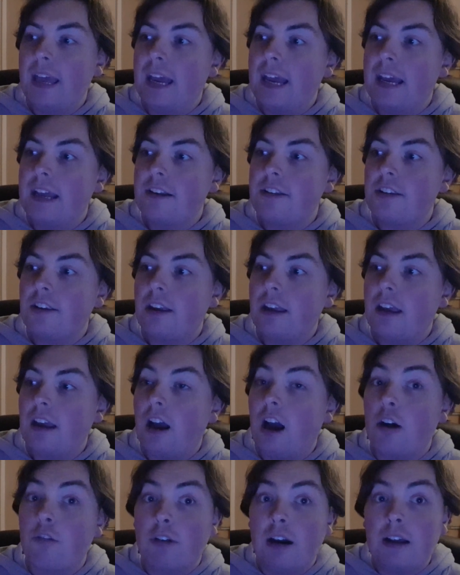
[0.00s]
and
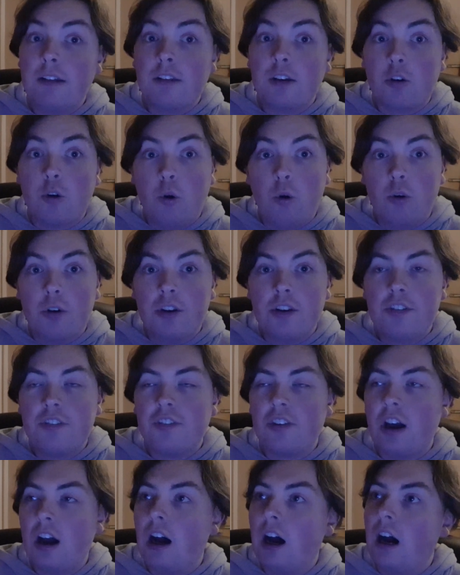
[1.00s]
around the
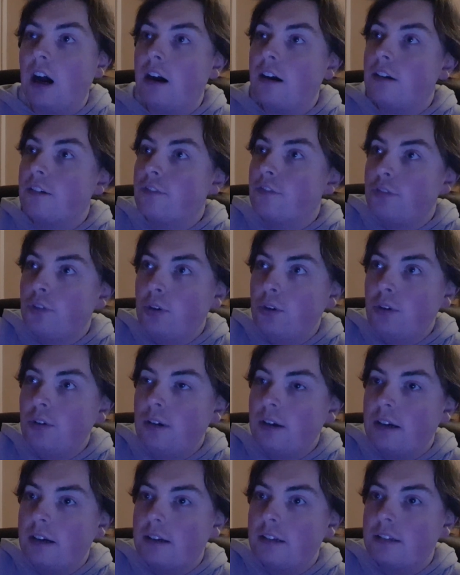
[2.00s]
corners are
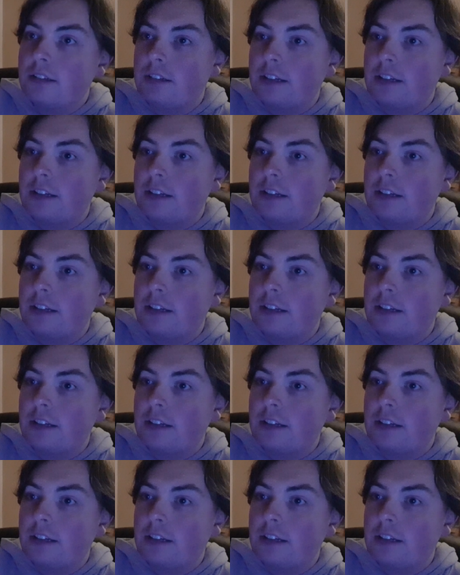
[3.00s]
Fu,